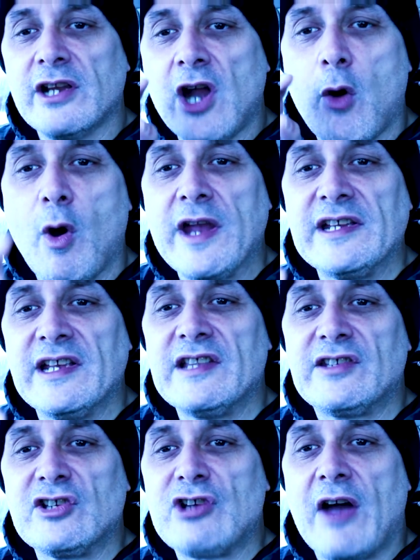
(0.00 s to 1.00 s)
You know what you
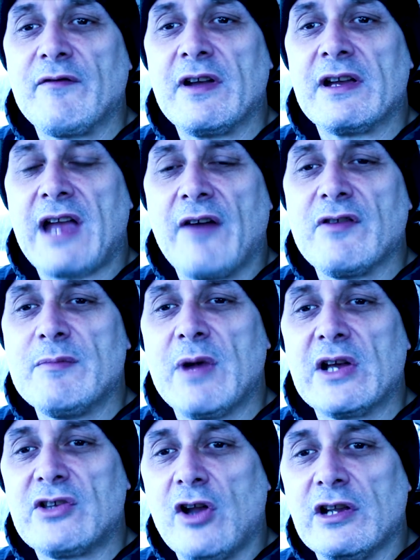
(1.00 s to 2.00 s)
did to Gavin
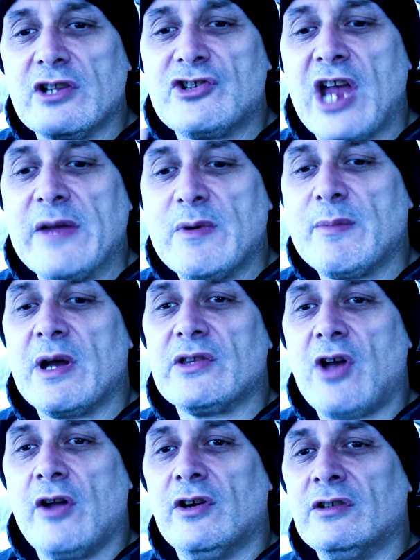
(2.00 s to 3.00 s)
McDonnell and Jamie
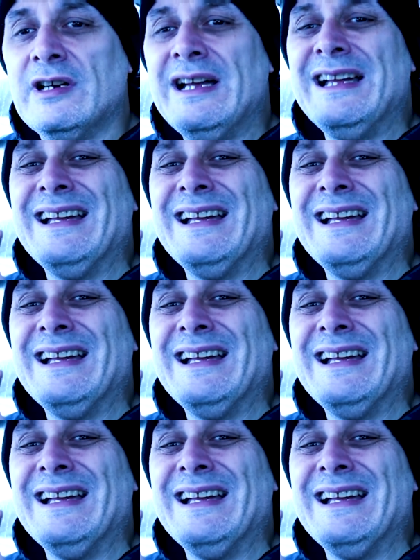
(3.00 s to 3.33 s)
McDonnell?